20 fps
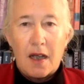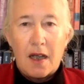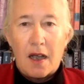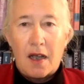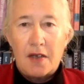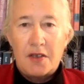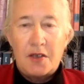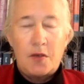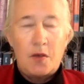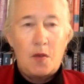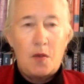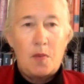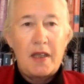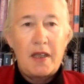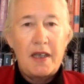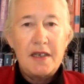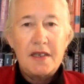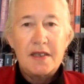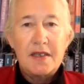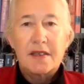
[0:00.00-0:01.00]
uh, to
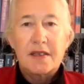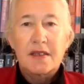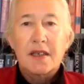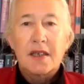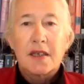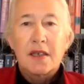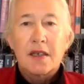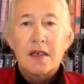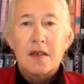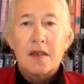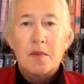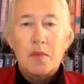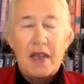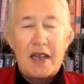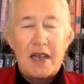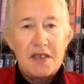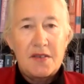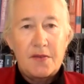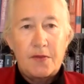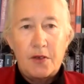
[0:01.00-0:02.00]
replace
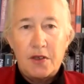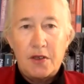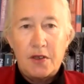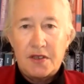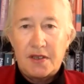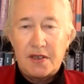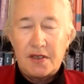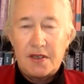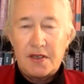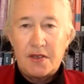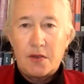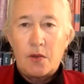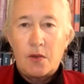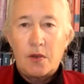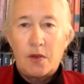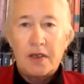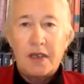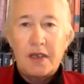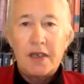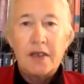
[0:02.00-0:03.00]
blast furnaces
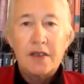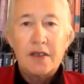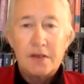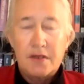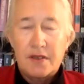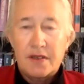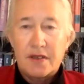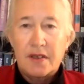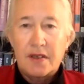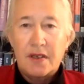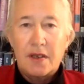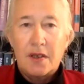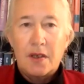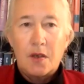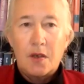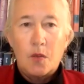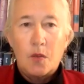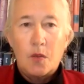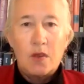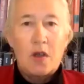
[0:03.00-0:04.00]
or kilns
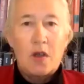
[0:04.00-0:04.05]
would